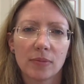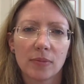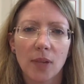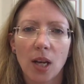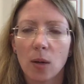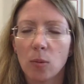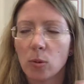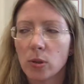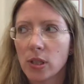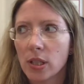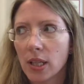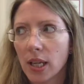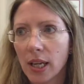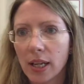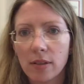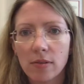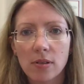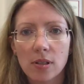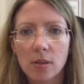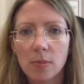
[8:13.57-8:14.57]
I wanted the
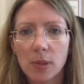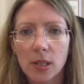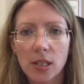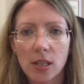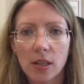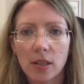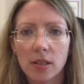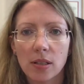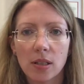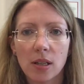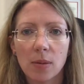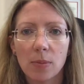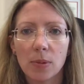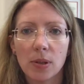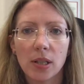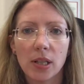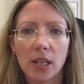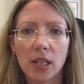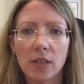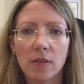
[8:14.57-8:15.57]
house to be tidied up at
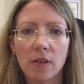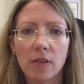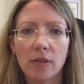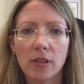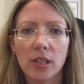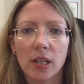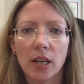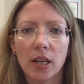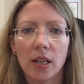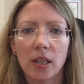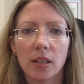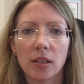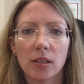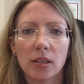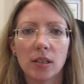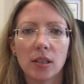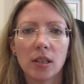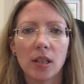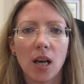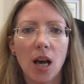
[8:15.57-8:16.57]
the end of every day.
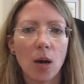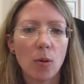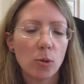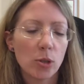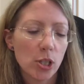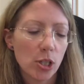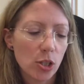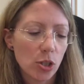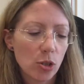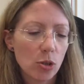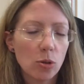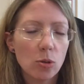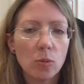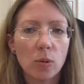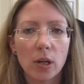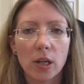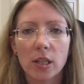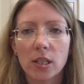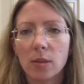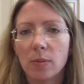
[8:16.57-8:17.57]
I wanted
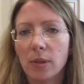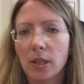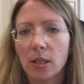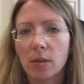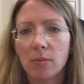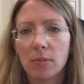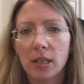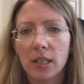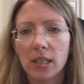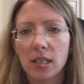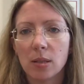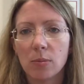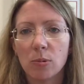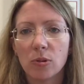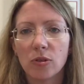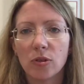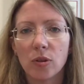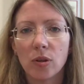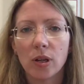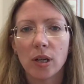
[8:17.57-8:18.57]
schoolwork to be completed
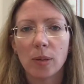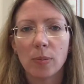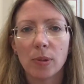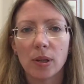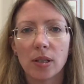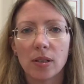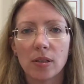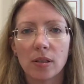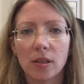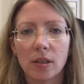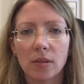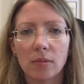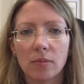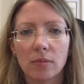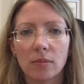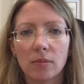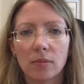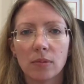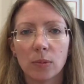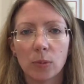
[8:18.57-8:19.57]
before iPad time.
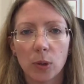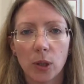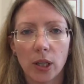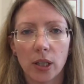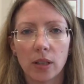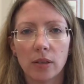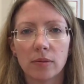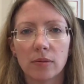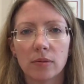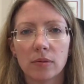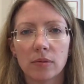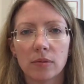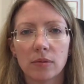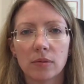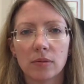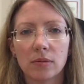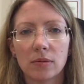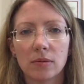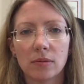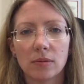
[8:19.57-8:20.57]
Okay,
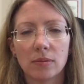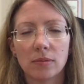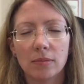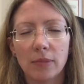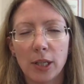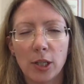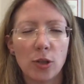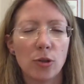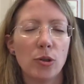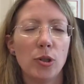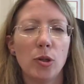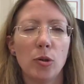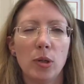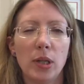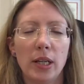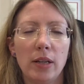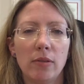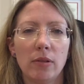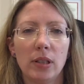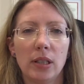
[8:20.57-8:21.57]
make sure you're
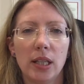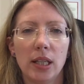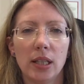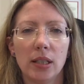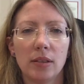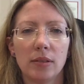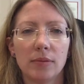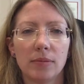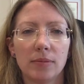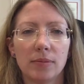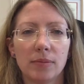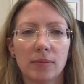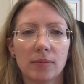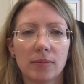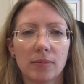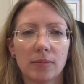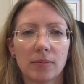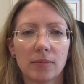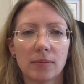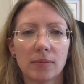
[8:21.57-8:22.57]
clear on
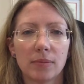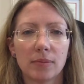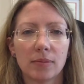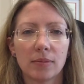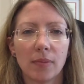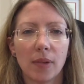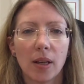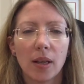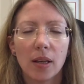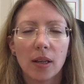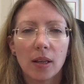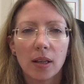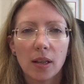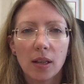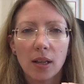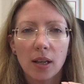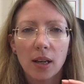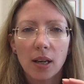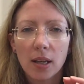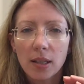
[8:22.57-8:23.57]
that.
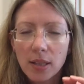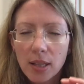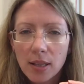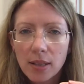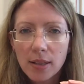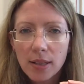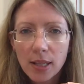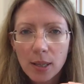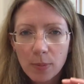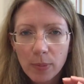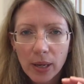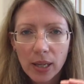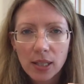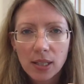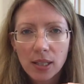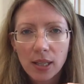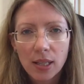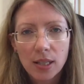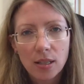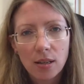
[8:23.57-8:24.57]
And then think back to
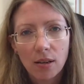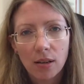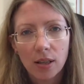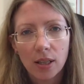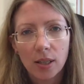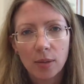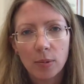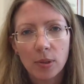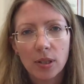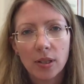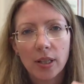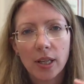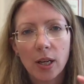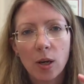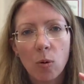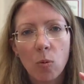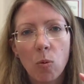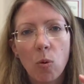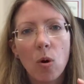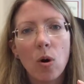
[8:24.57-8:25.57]
that time and think,
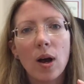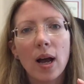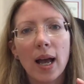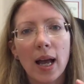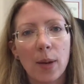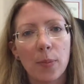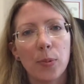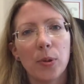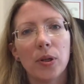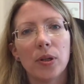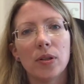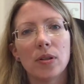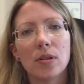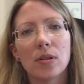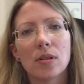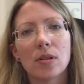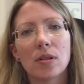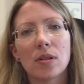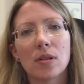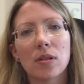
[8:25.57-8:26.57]
what
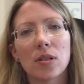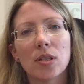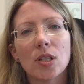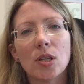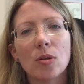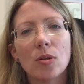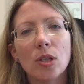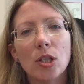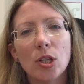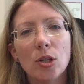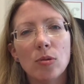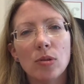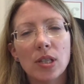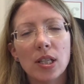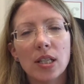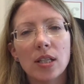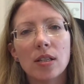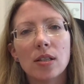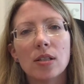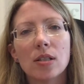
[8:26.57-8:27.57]
happened so that you
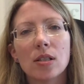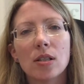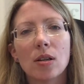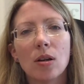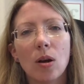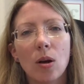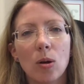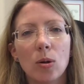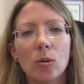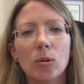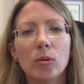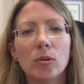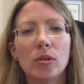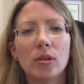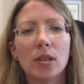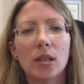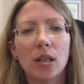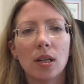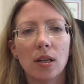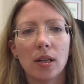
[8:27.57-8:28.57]
didn't hold
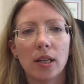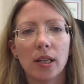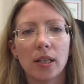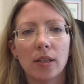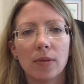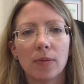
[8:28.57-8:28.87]
the line?